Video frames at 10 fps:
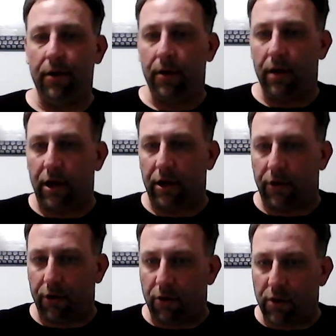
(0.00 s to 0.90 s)
Any
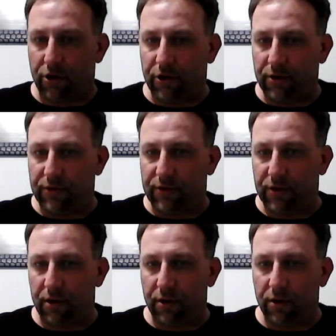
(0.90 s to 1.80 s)
other questions
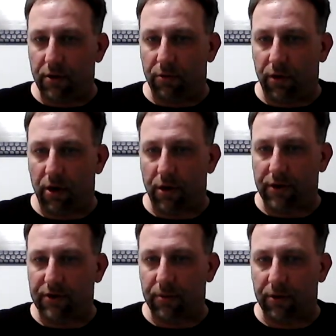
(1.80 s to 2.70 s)
regarding
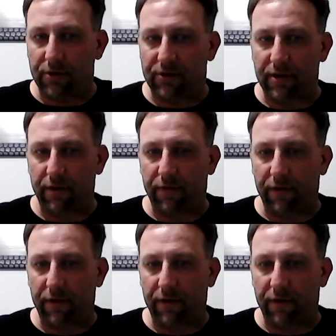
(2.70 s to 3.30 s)
some of the stuff I've